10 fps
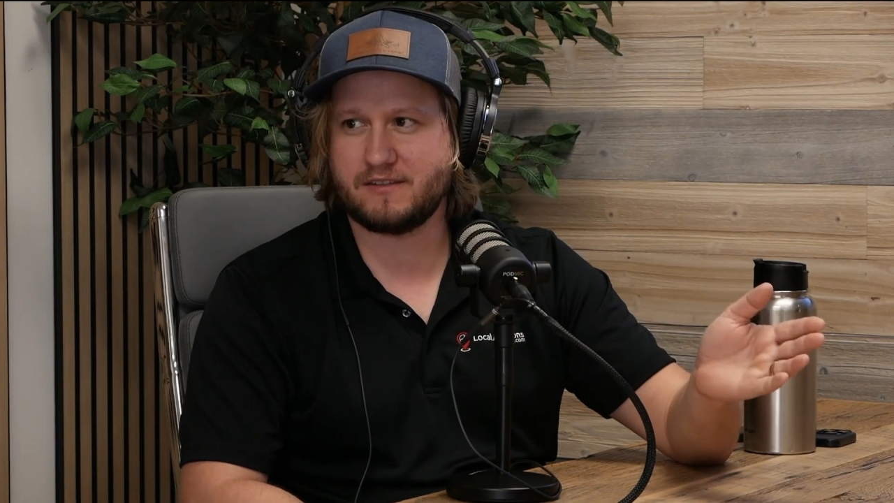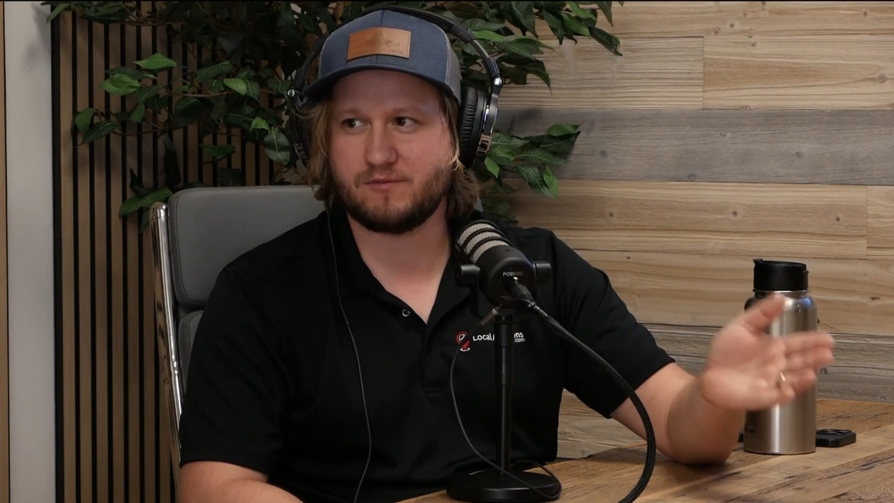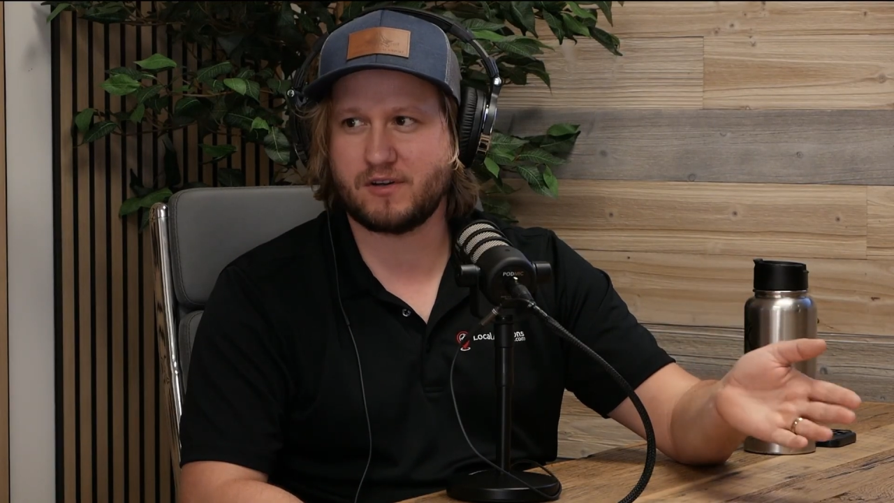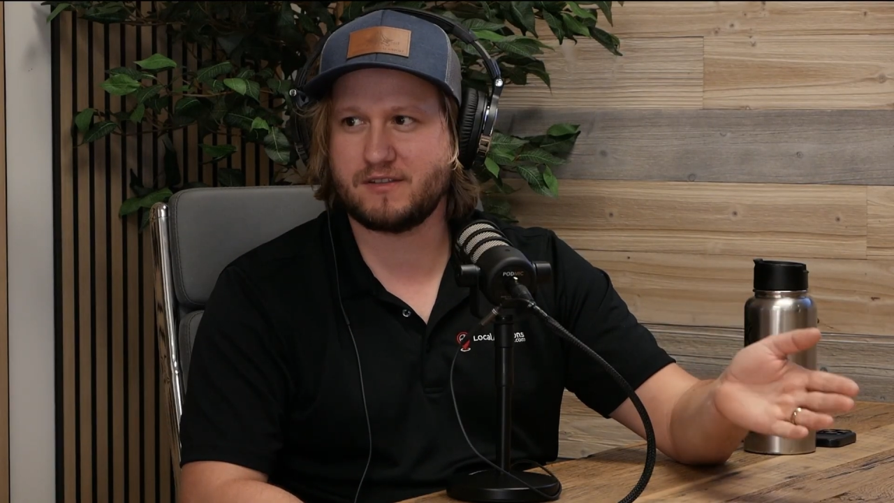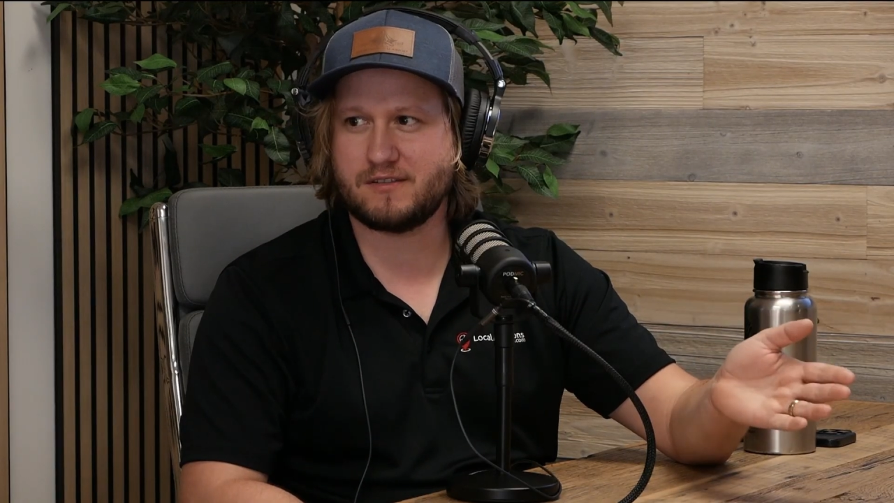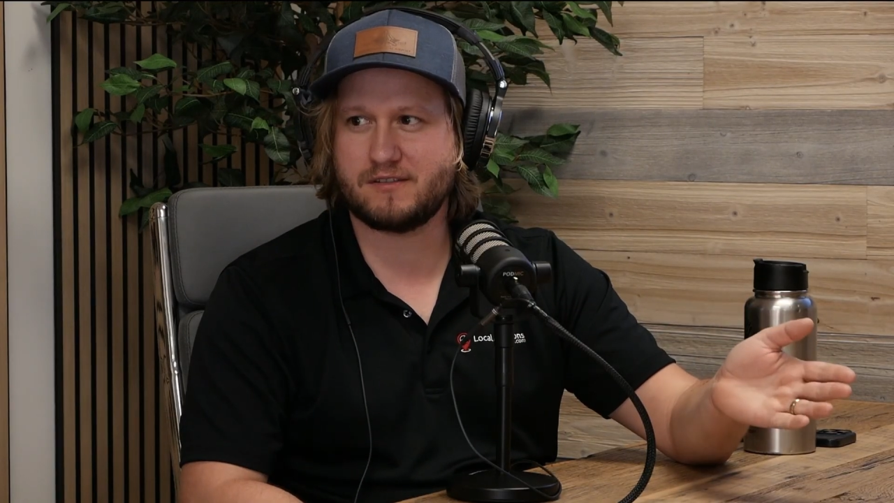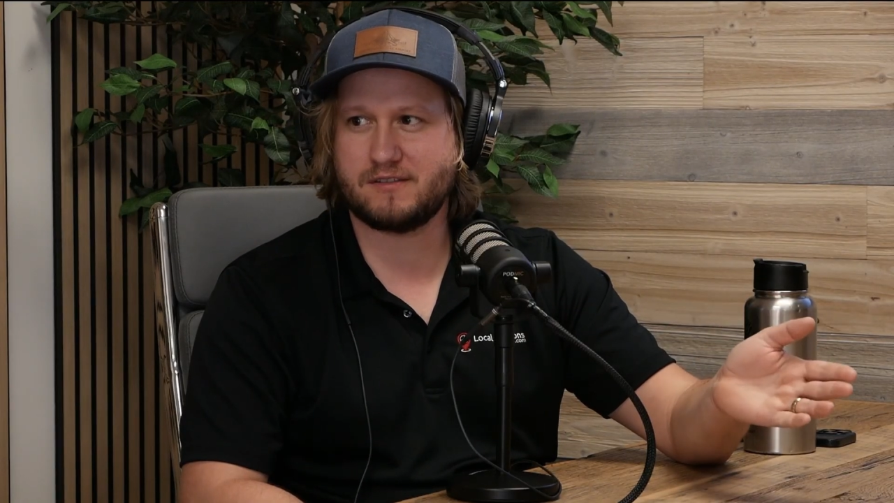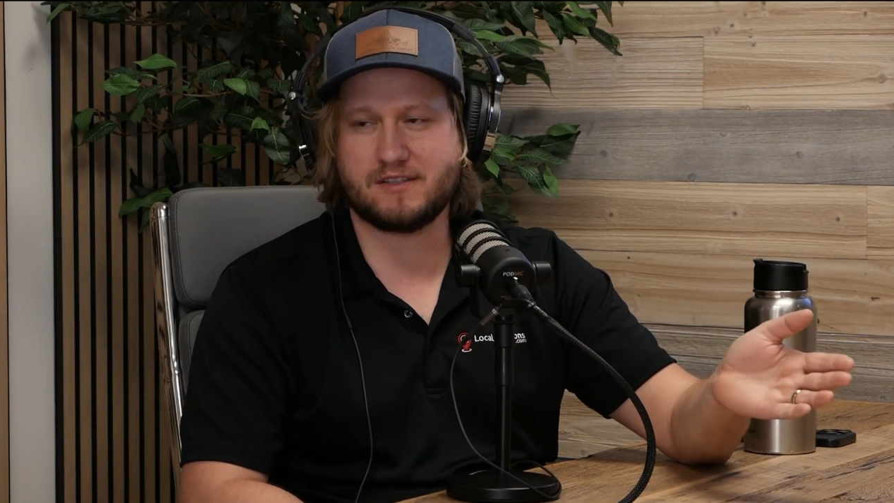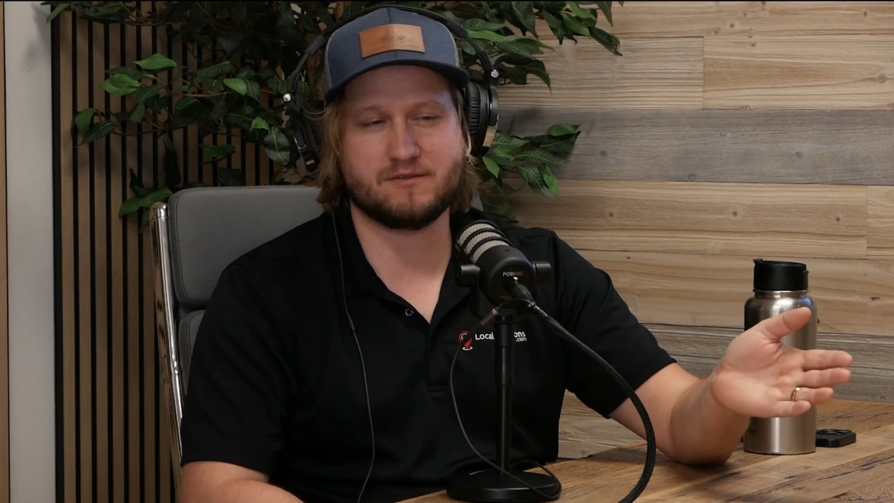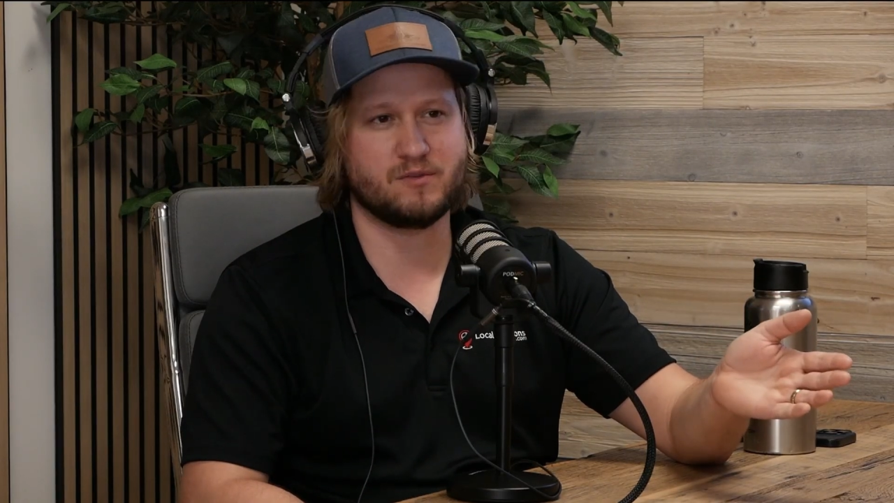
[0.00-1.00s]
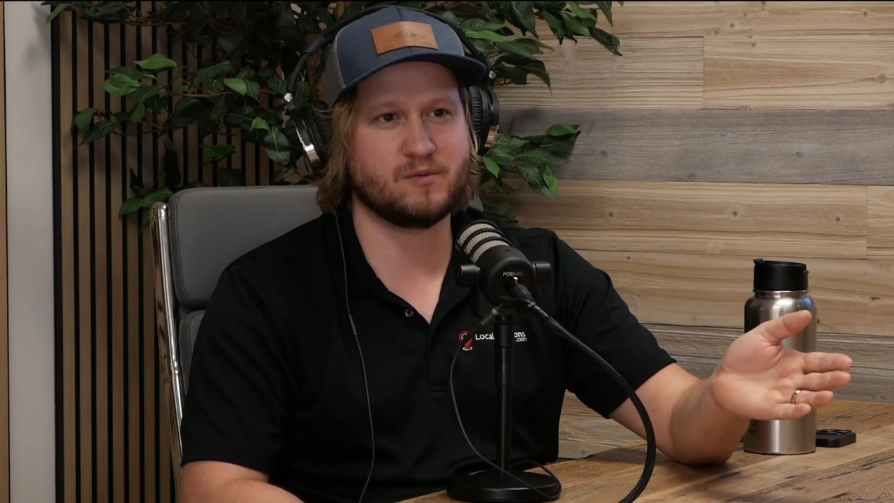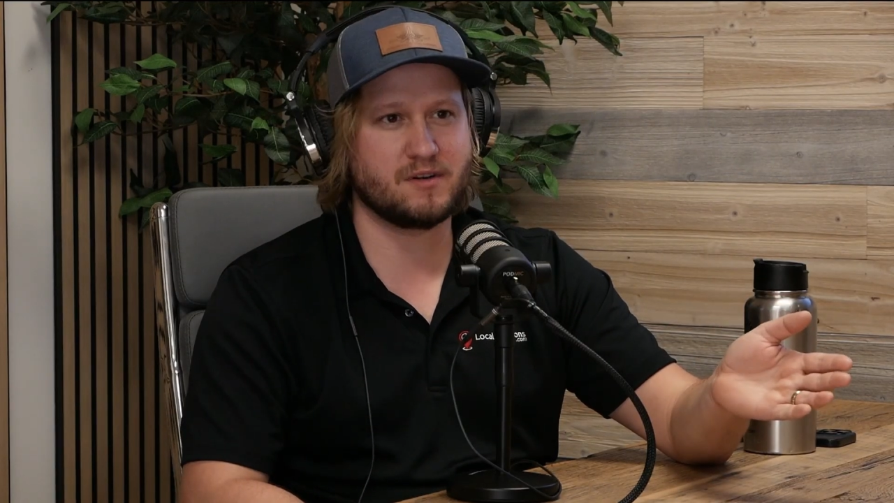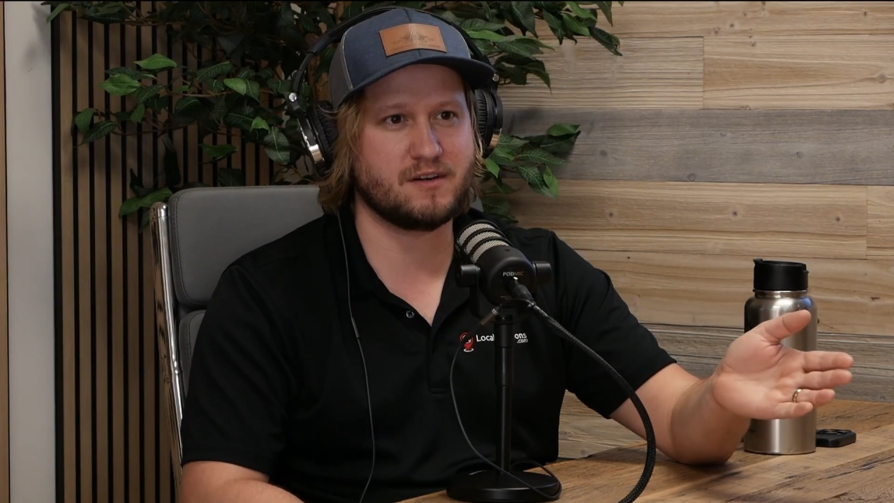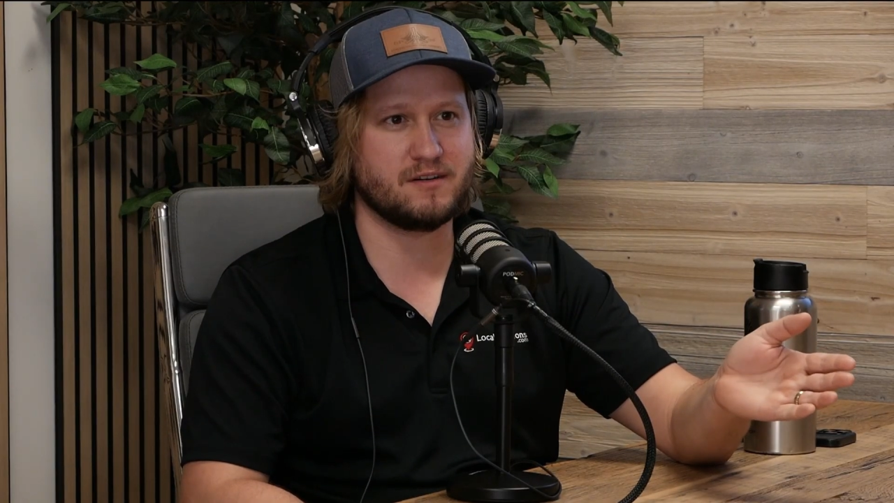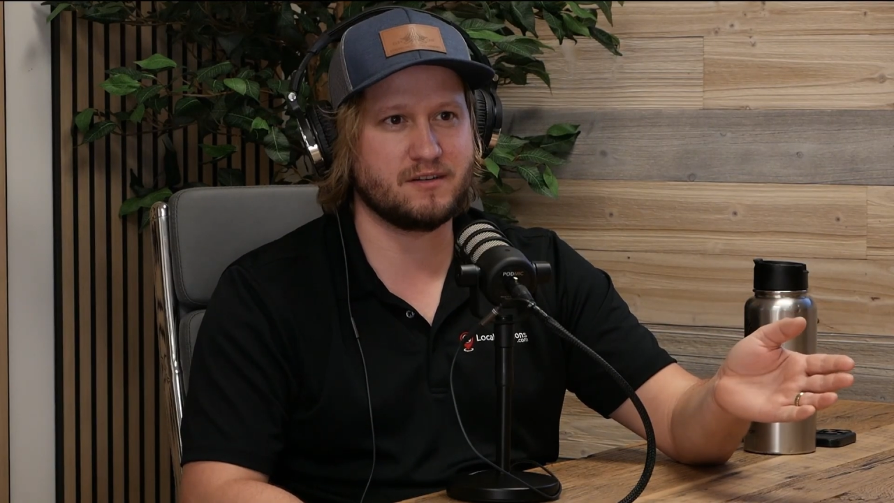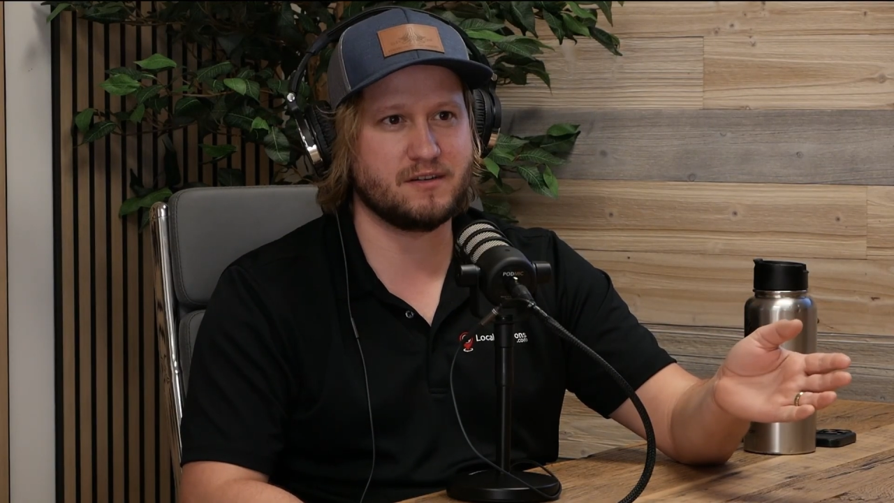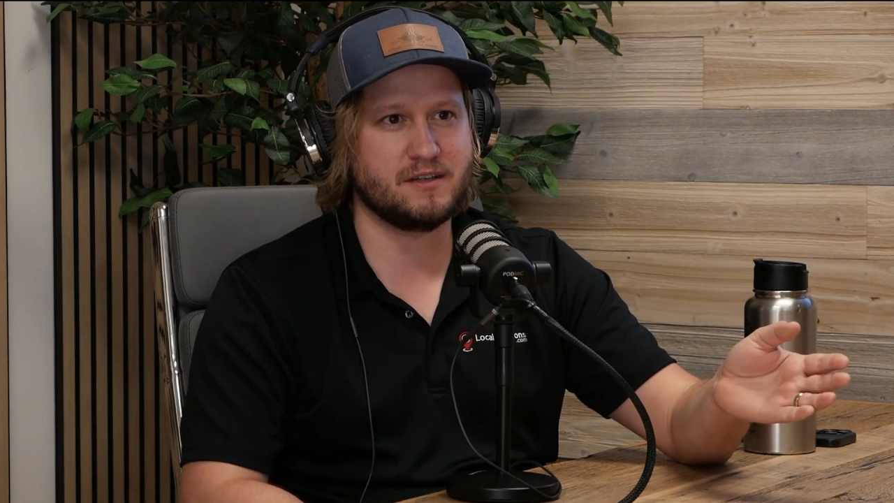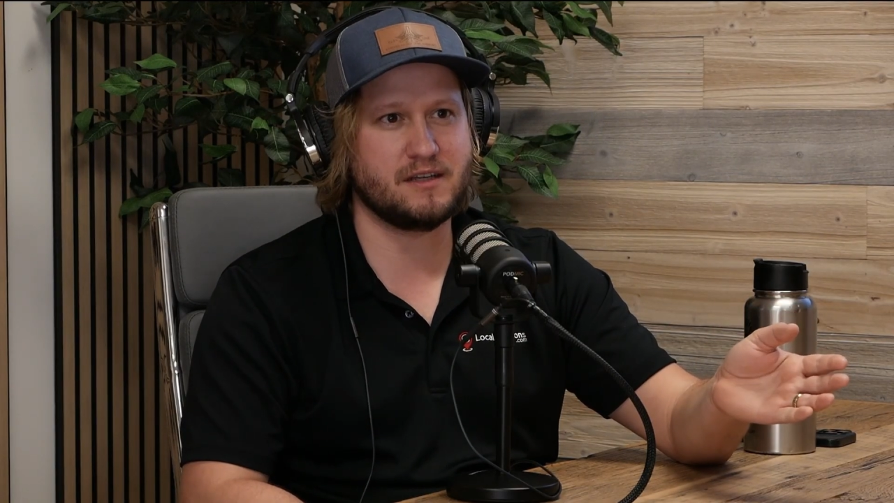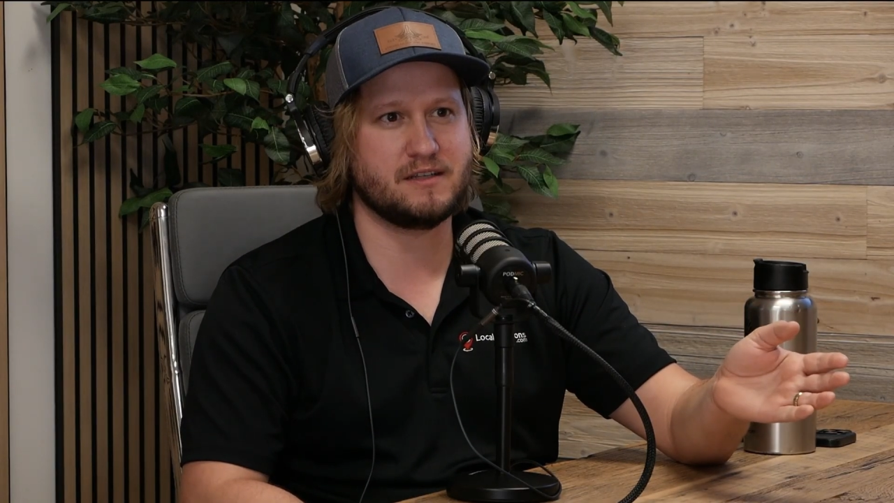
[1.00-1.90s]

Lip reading: works as a woodworker or